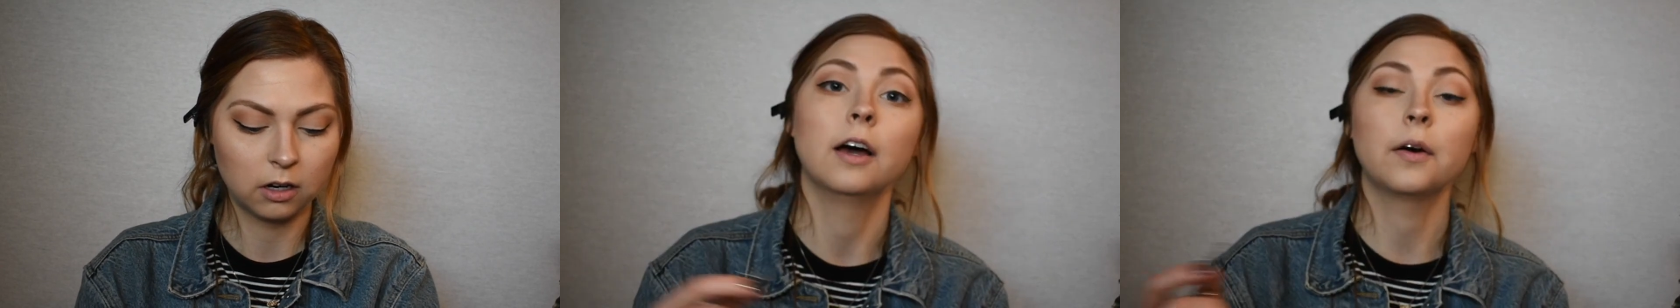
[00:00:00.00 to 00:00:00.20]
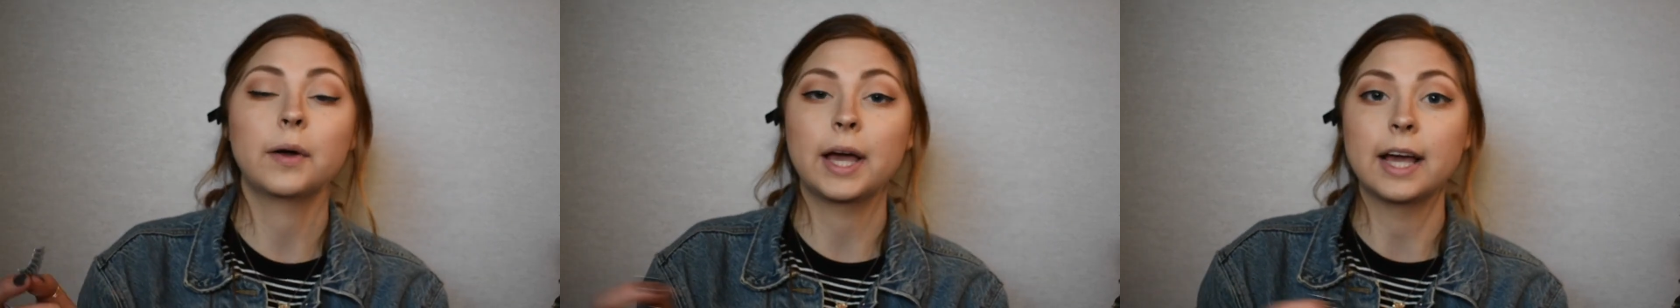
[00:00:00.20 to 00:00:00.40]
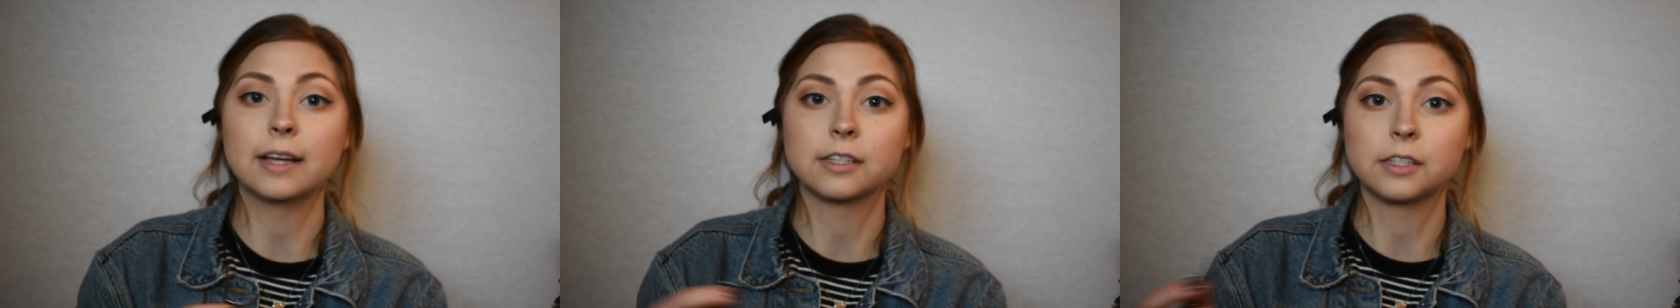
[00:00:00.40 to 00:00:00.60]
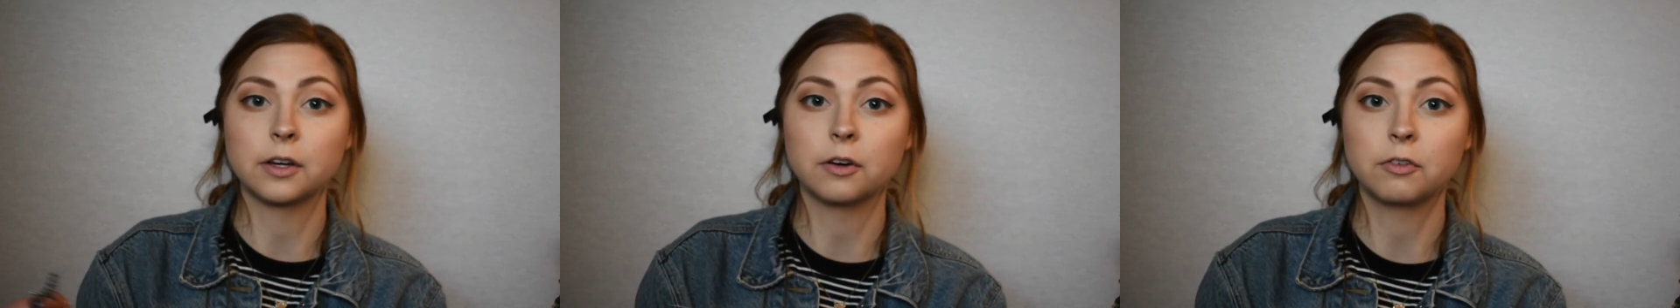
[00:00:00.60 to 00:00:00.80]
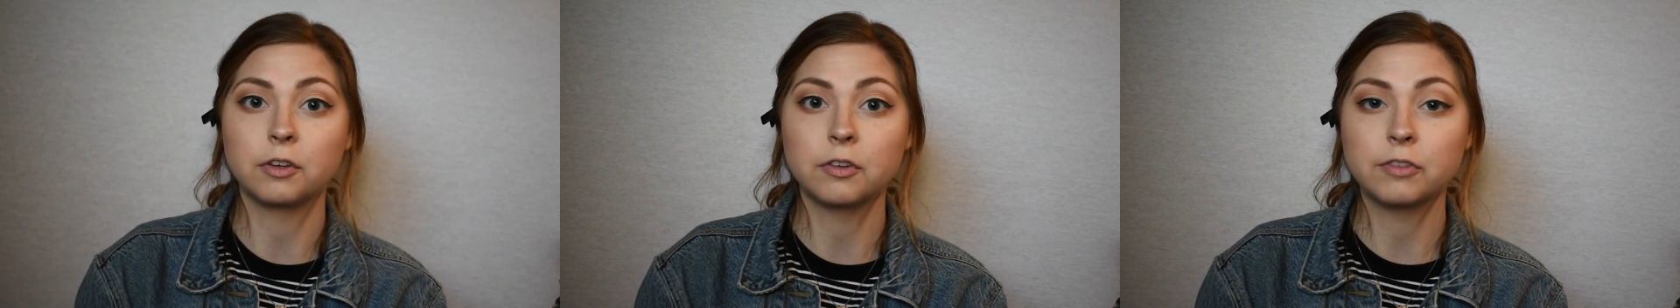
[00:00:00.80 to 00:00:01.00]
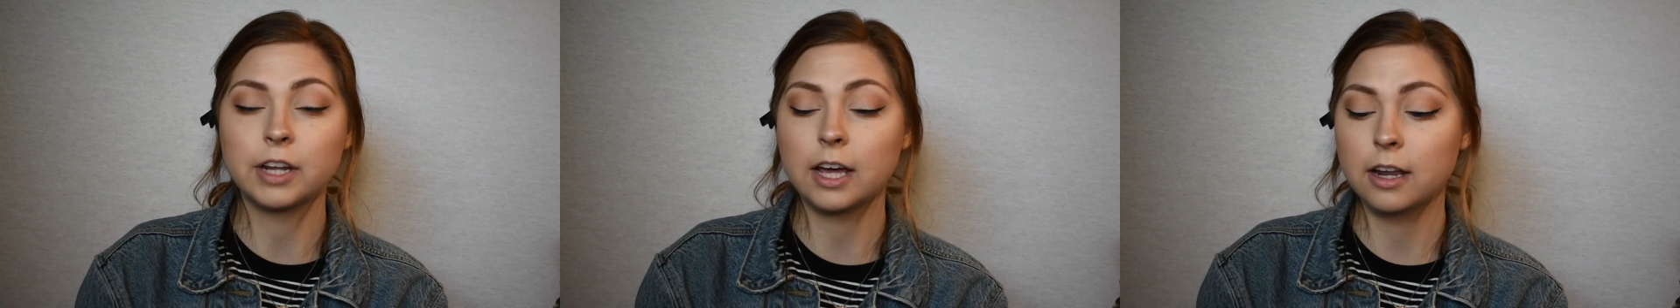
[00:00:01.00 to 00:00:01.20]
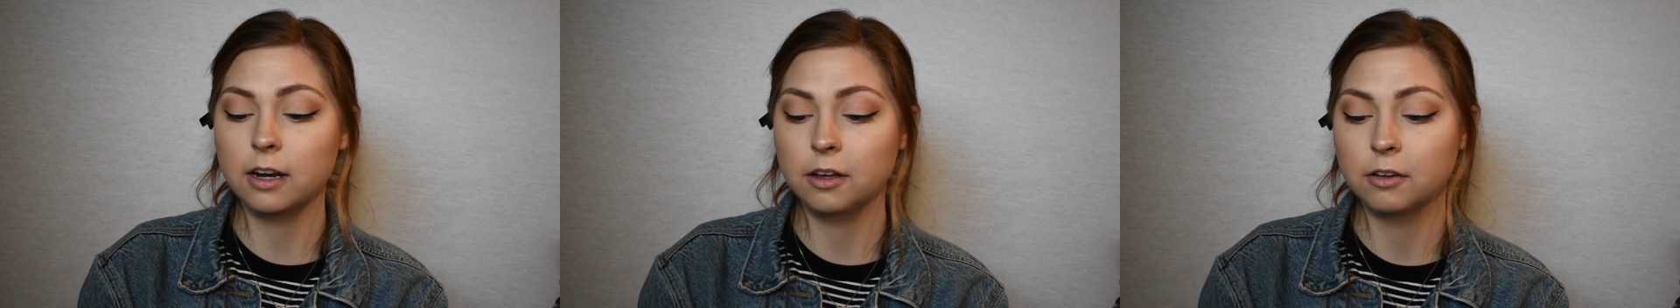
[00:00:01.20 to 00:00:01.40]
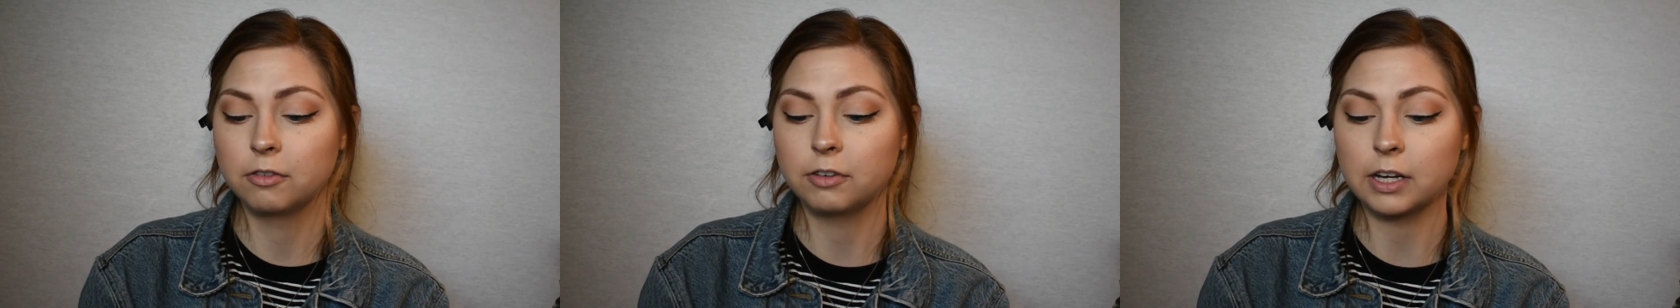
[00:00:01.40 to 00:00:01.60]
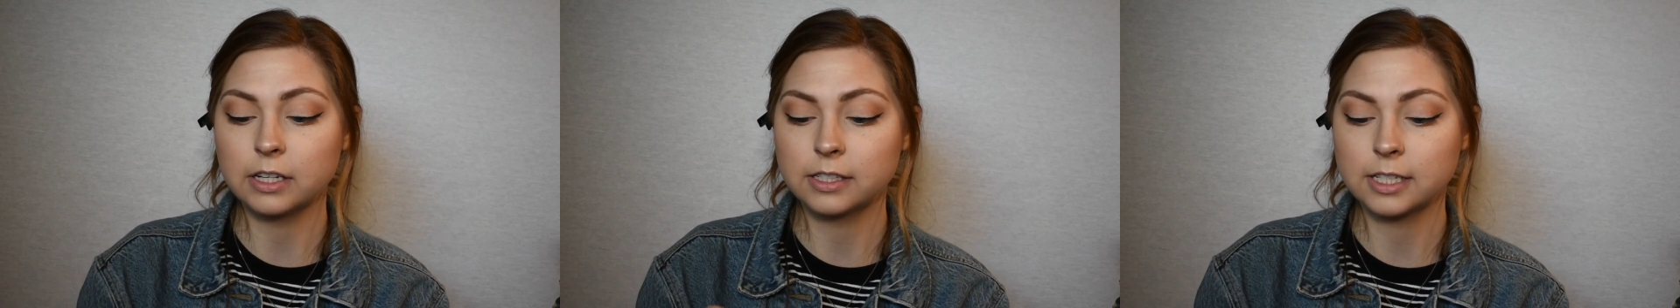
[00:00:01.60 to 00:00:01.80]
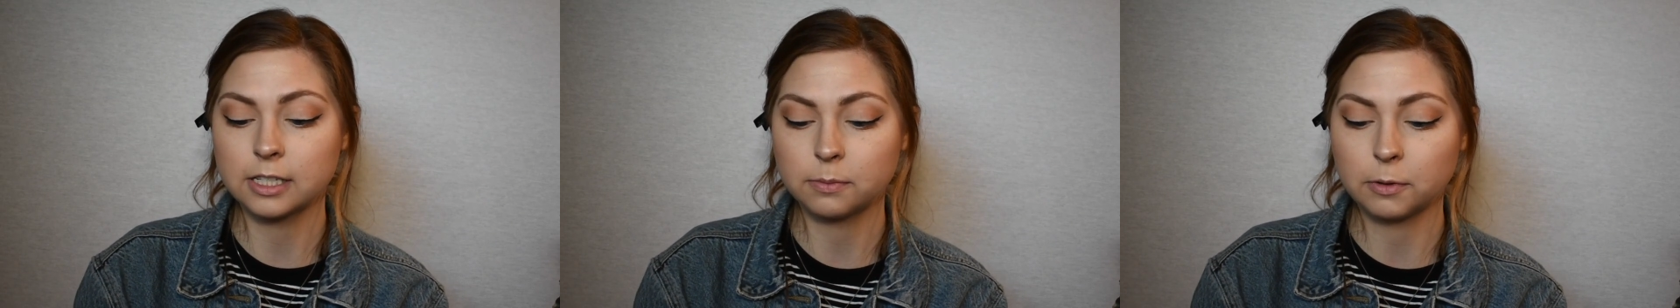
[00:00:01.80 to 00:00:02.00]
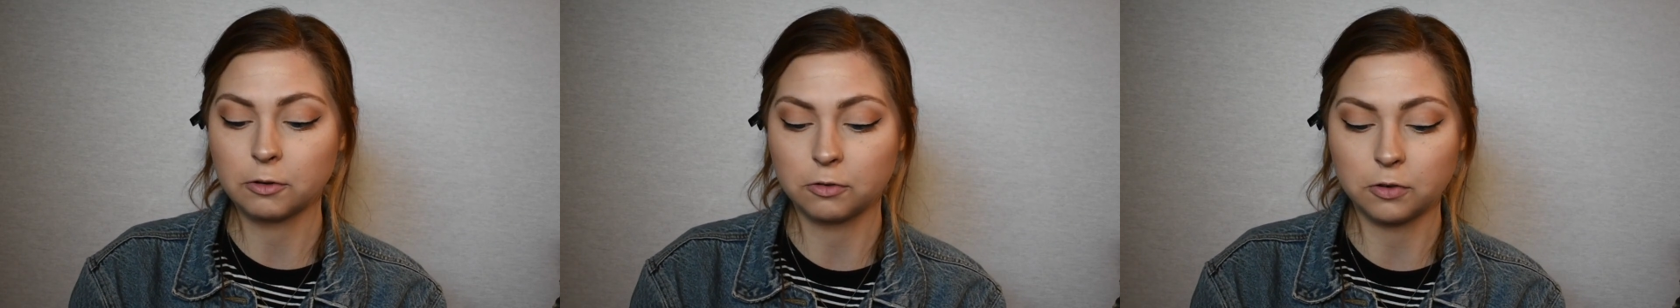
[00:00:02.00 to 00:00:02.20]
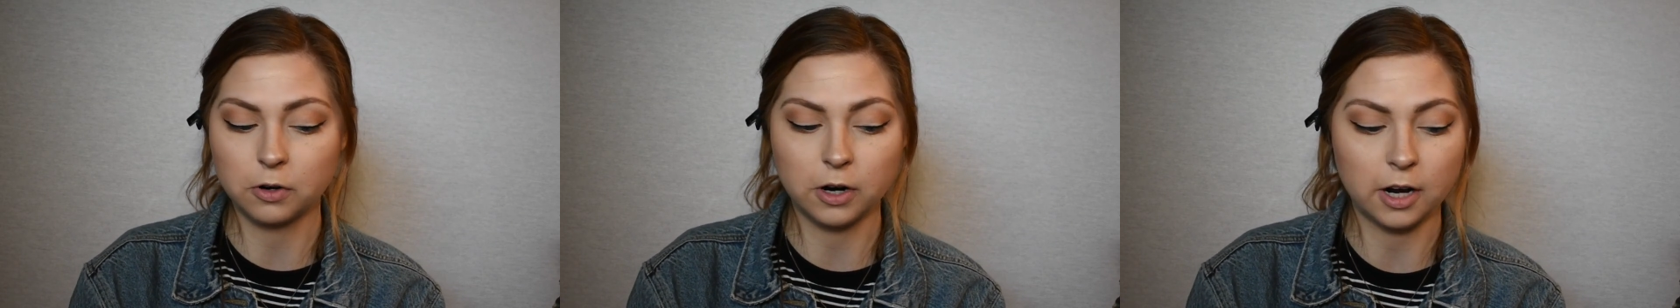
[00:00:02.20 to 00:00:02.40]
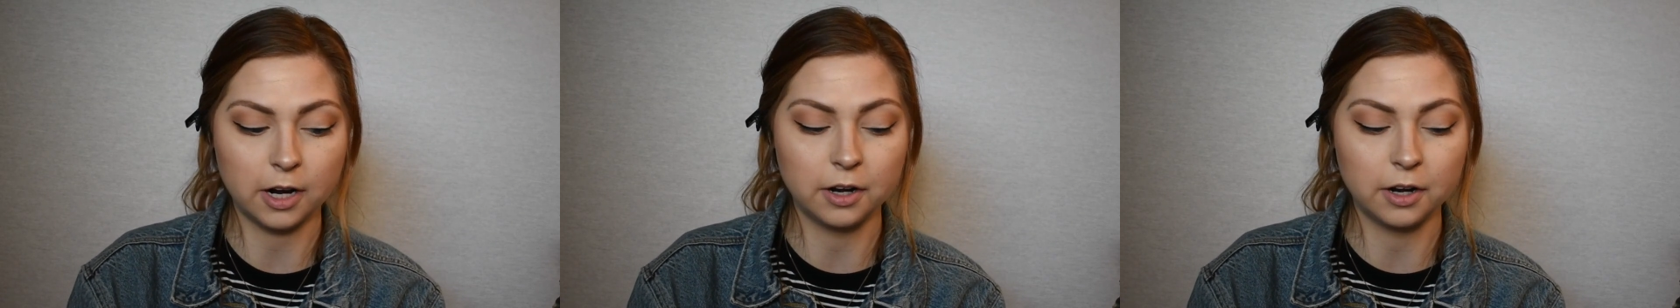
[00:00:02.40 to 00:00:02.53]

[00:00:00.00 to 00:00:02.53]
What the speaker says: Okay, so if you've done falsies before,